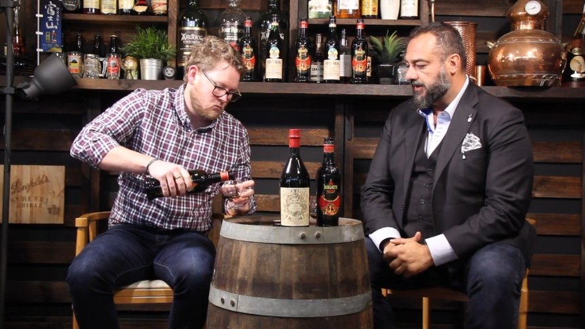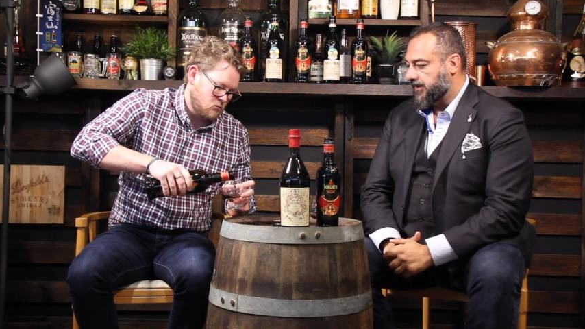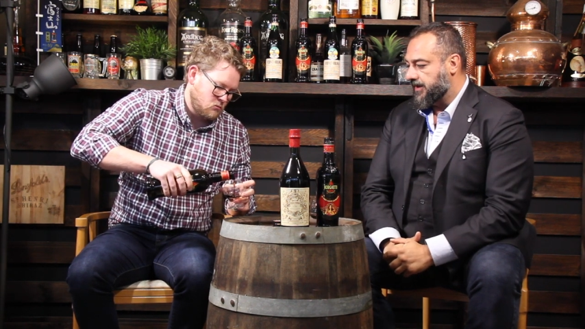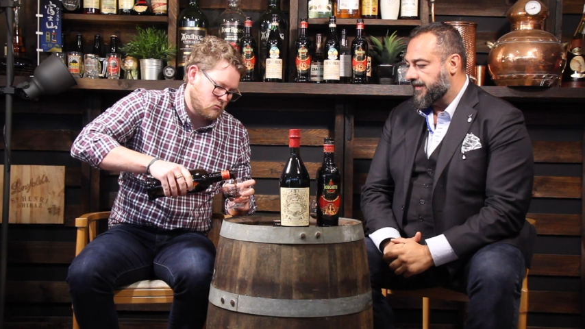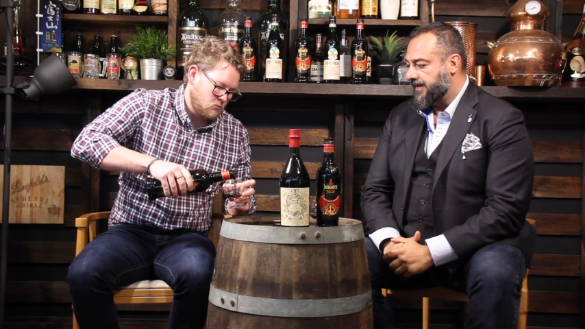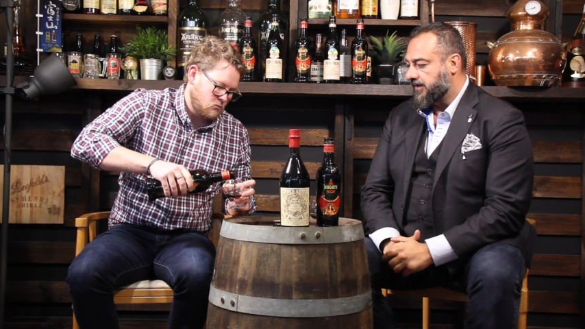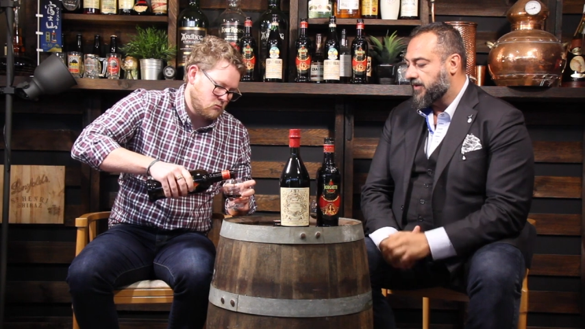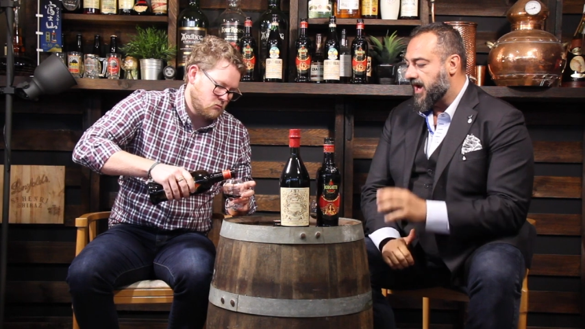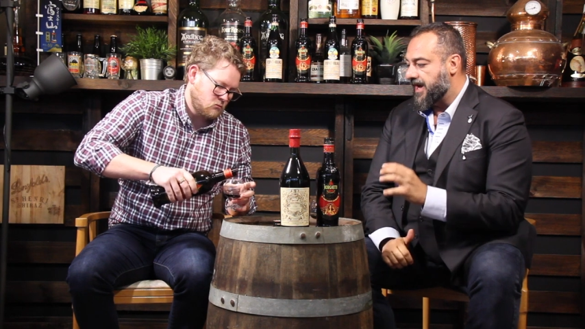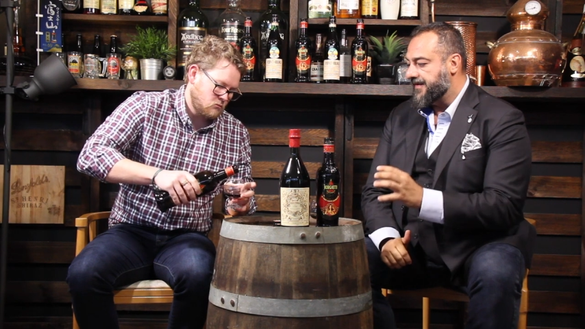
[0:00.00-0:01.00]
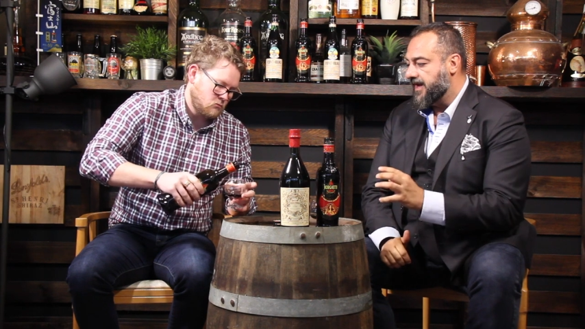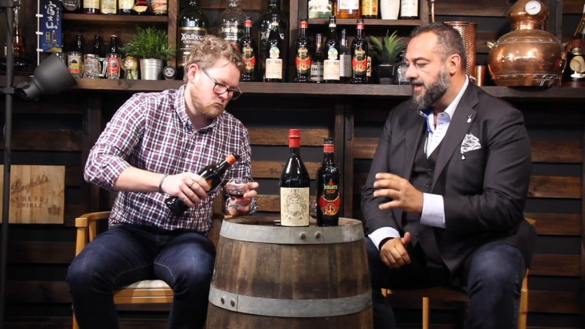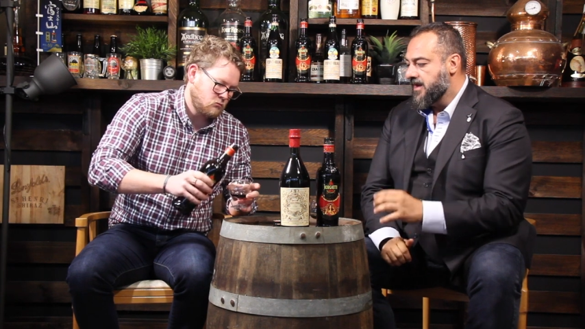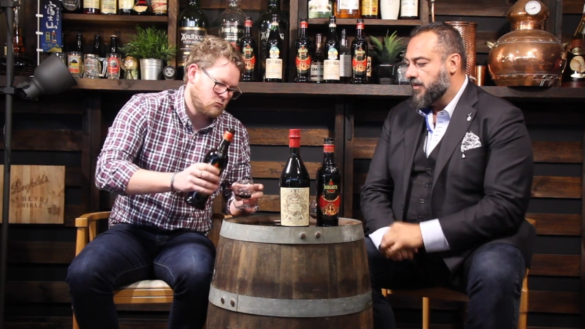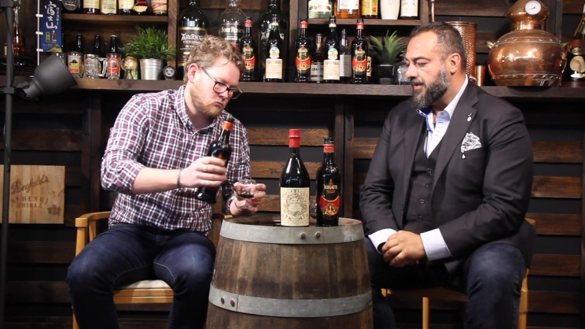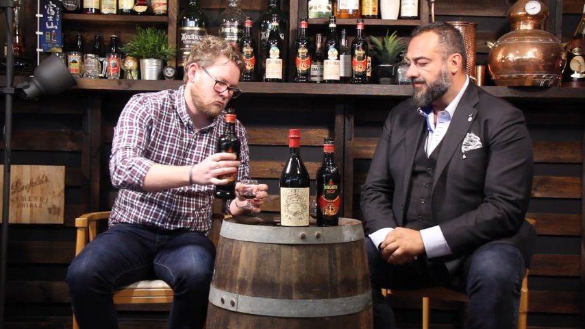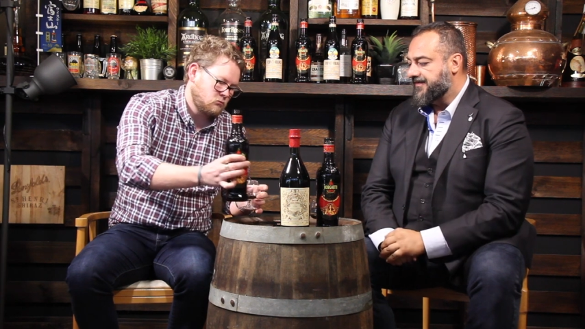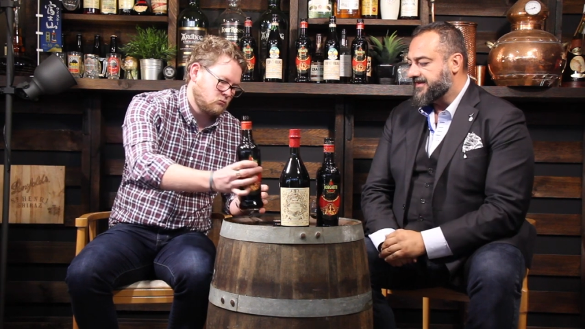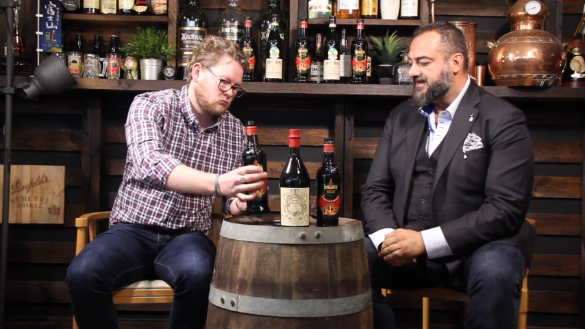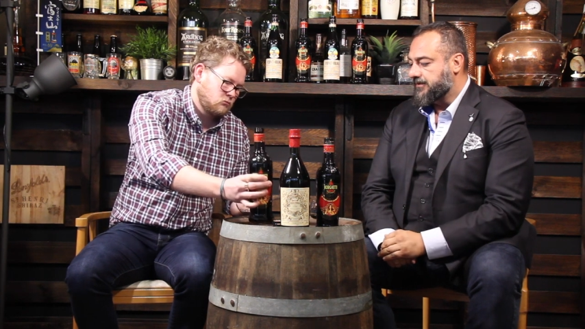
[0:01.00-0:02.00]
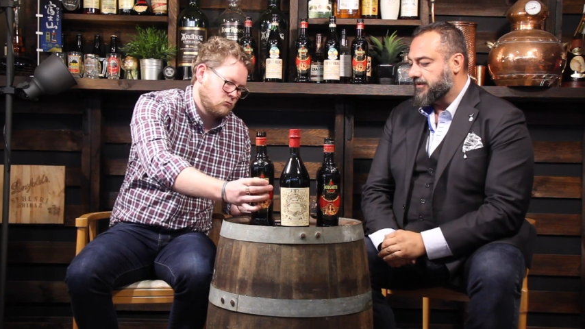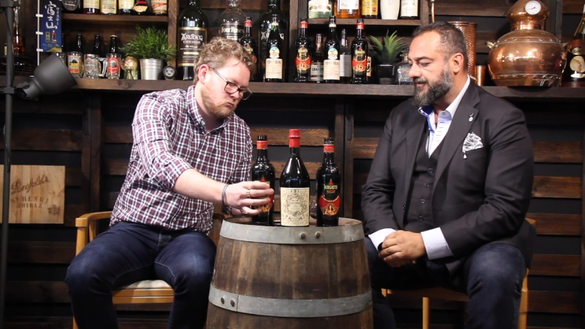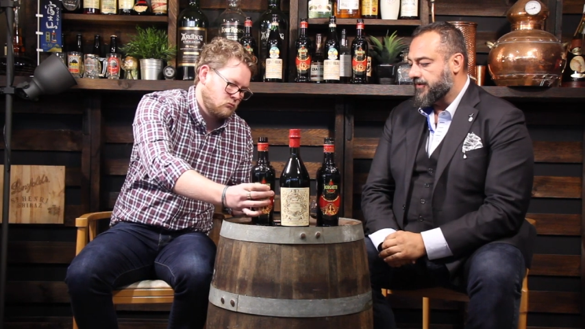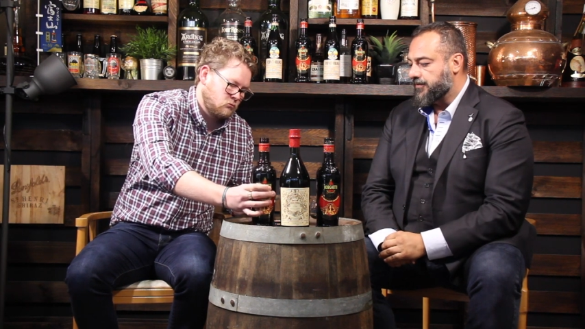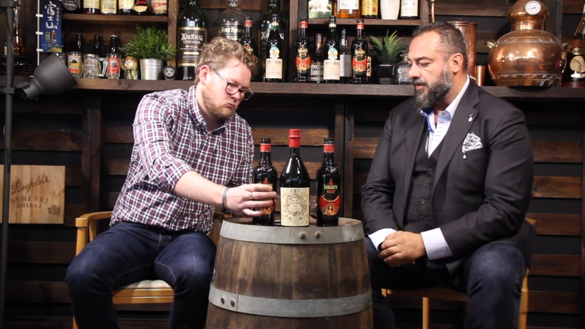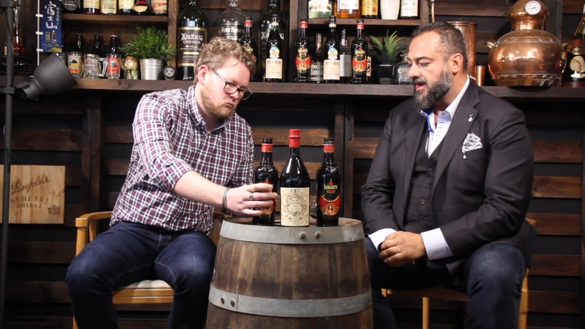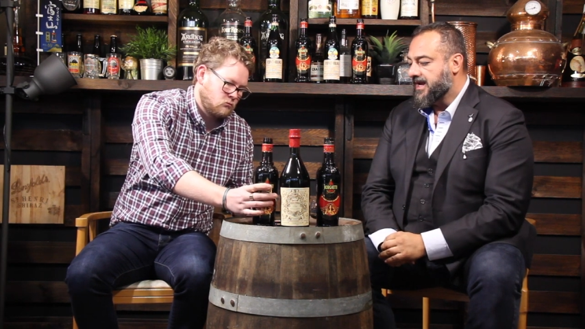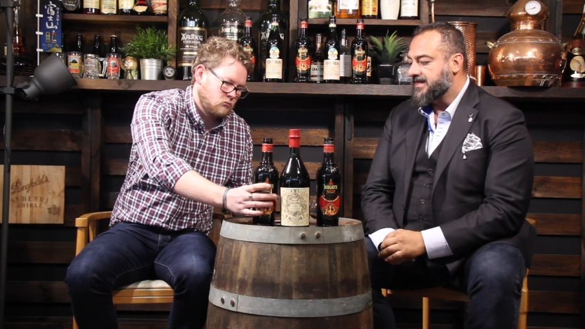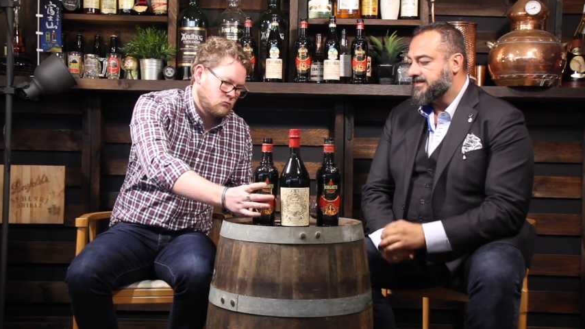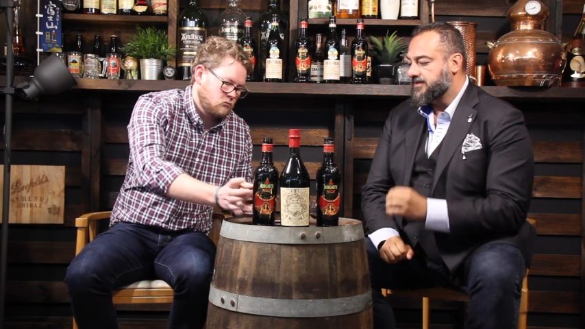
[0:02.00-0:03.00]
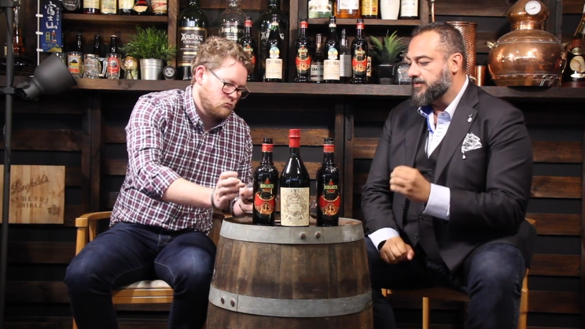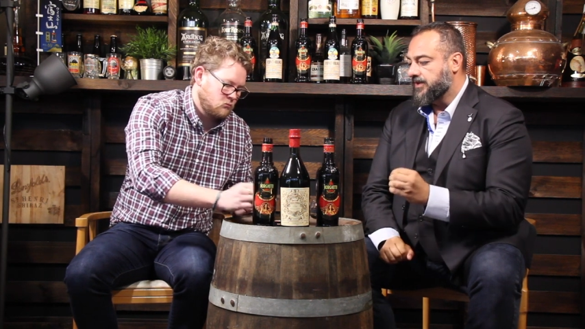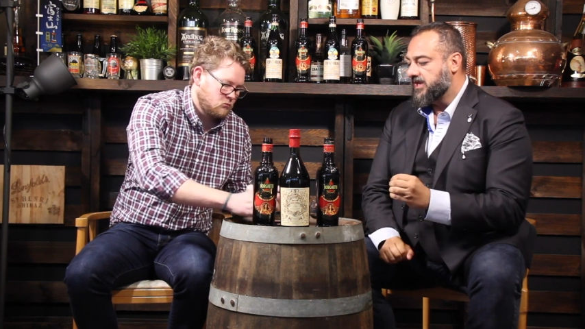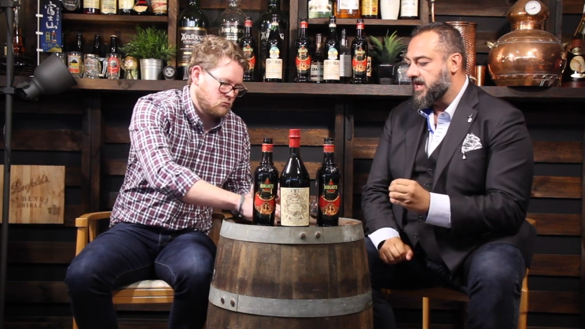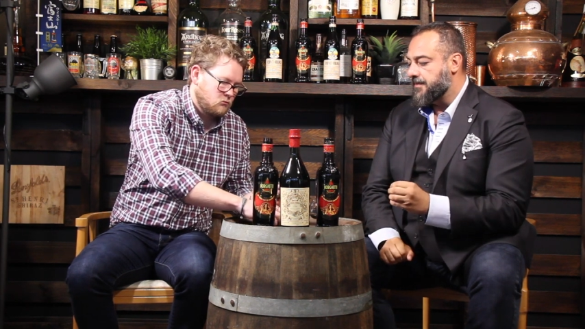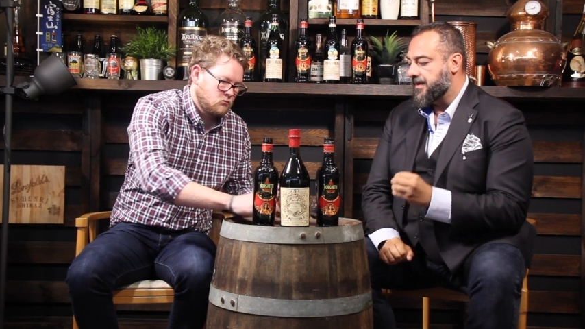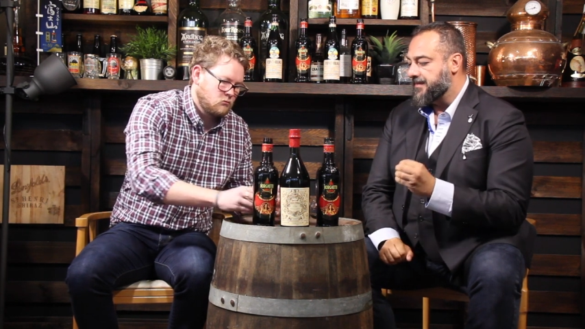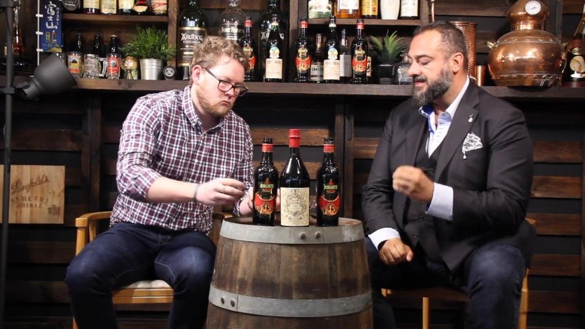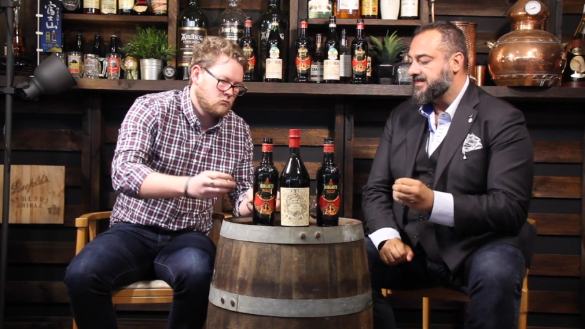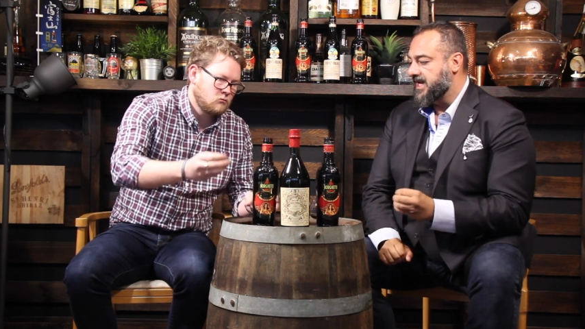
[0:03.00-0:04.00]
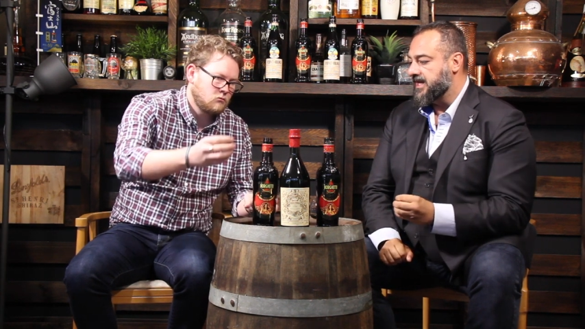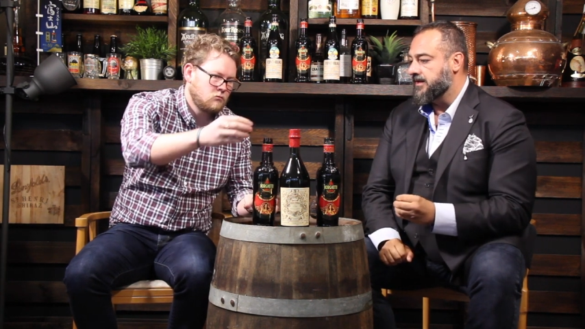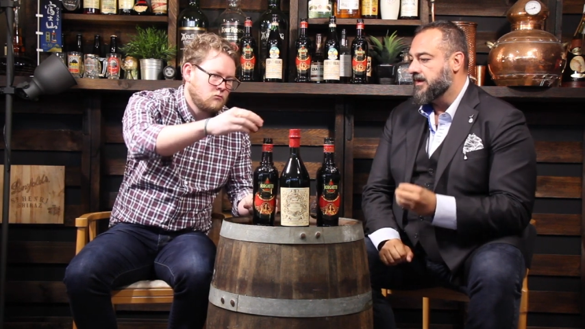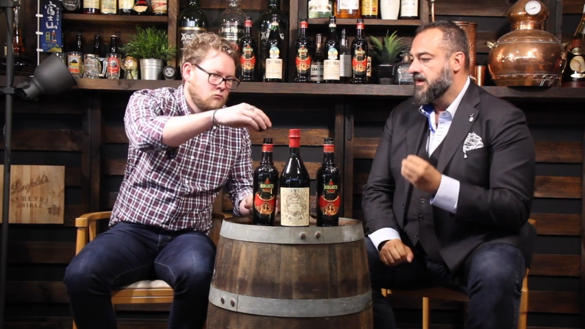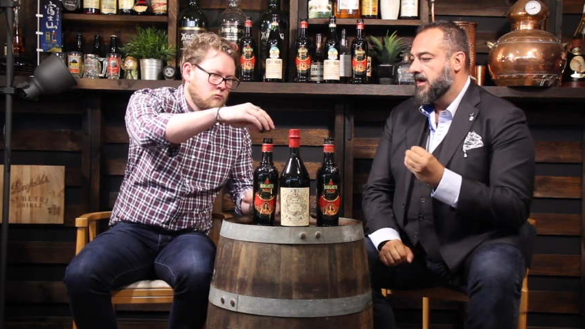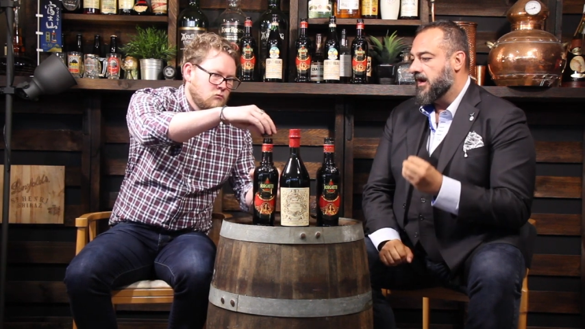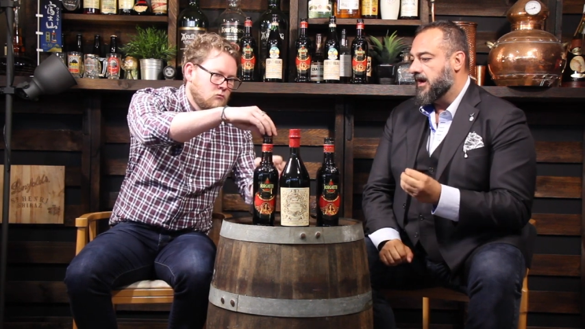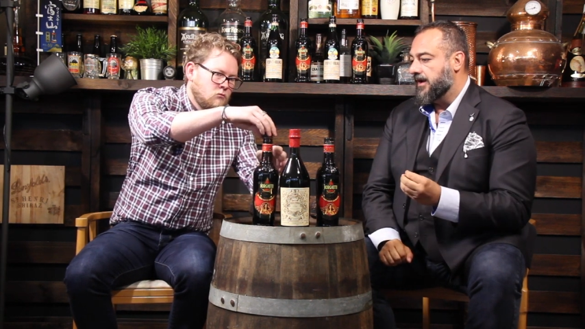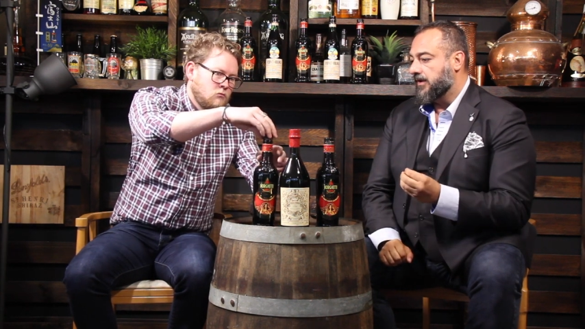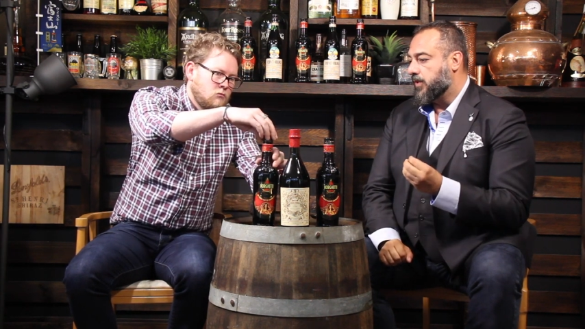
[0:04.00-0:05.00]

Speaker 1: Uh, the, the, one of the secrets of Fernand Branca is to keep and maintain uh,